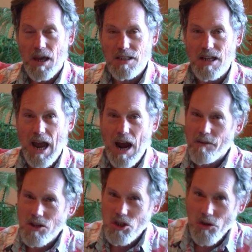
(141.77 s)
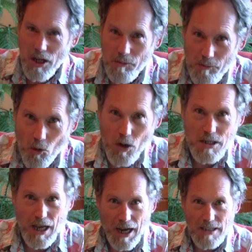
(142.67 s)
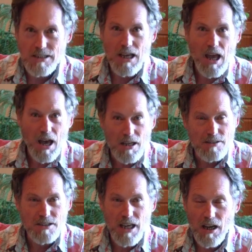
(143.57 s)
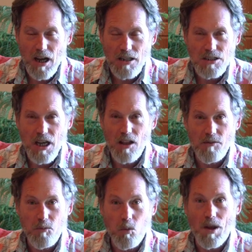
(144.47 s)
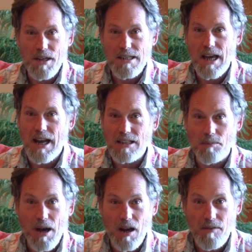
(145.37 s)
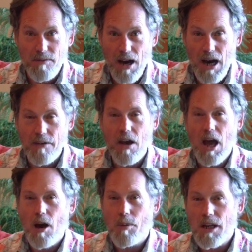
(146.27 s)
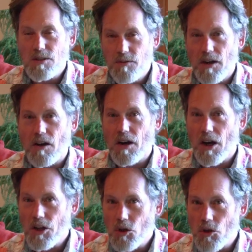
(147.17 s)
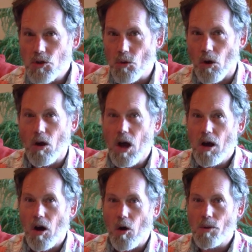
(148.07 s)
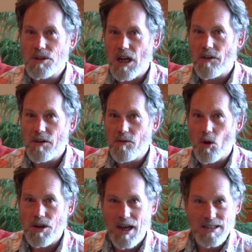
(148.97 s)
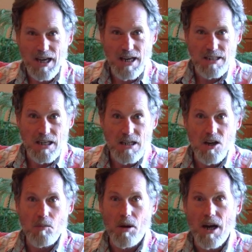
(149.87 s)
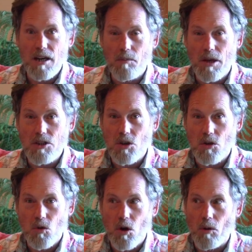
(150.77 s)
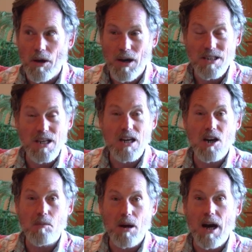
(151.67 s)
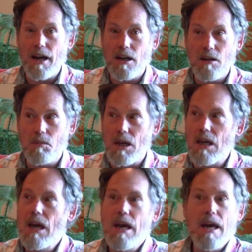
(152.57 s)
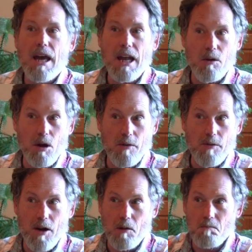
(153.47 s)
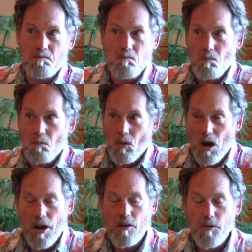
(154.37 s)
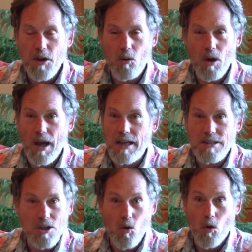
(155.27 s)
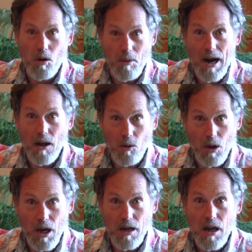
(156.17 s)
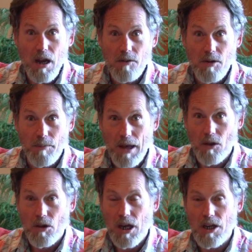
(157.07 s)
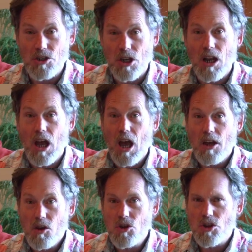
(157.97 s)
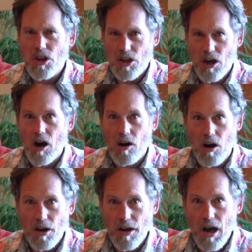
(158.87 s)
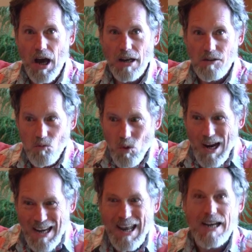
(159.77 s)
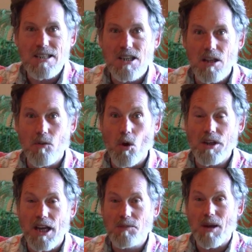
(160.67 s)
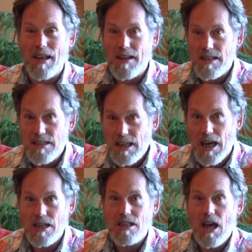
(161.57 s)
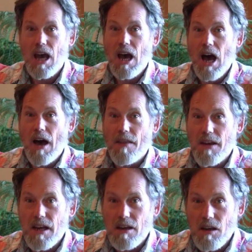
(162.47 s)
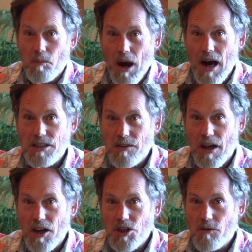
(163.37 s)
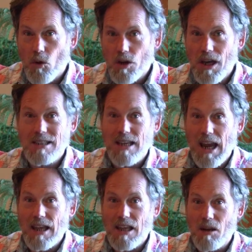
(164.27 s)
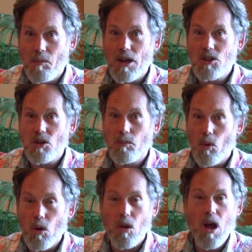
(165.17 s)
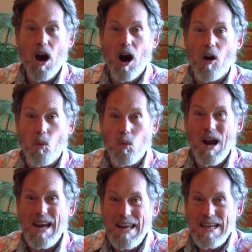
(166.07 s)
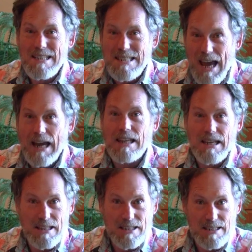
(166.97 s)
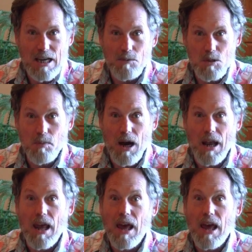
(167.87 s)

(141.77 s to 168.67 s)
It's an average strength vortex a scale, on a scale of 1 to 10, it's about a 5, but it's very unusual. Almost every vortex has a nearby dimensional doorway, and I say nearby, it couldn't be anywhere from 100 feet away to a quarter mile away from that location. Usually they are not right next to the vortex, but in this case, the positive energy vortex and the dimensional portal are right exactly in the same spot.